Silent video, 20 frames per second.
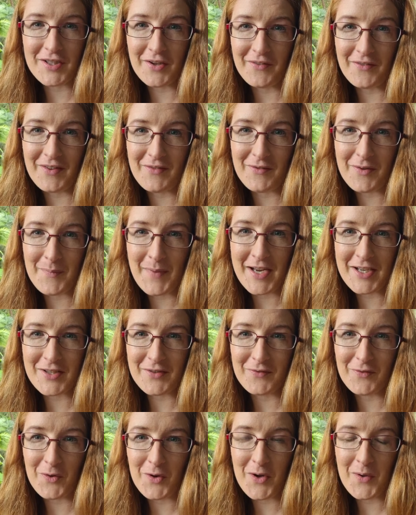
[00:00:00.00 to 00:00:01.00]
of information
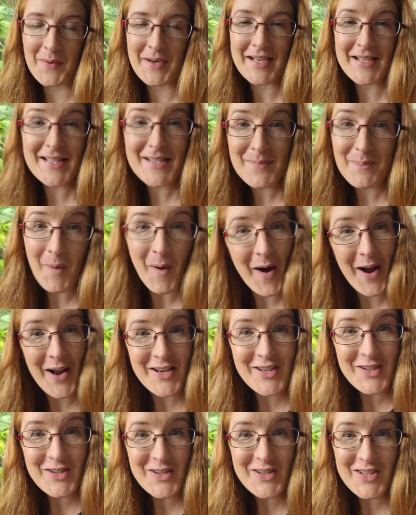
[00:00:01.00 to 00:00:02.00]
for you and inspired
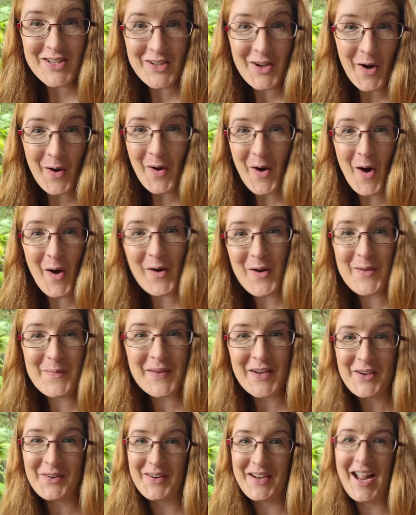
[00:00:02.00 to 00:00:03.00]
you to go home
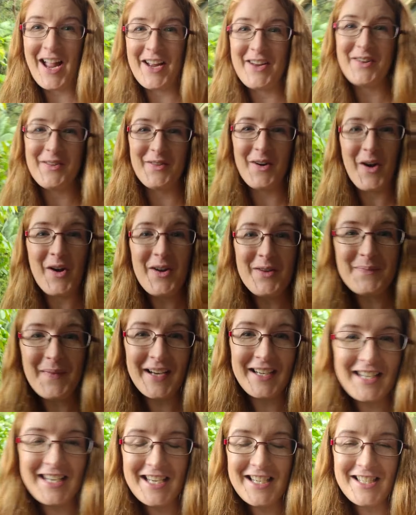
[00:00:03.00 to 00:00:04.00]
and create your own
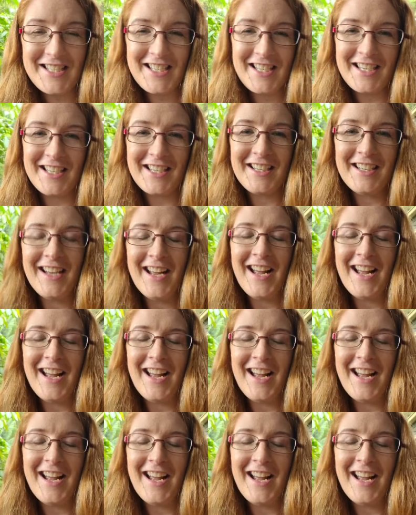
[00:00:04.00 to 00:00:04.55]
mud kitchen,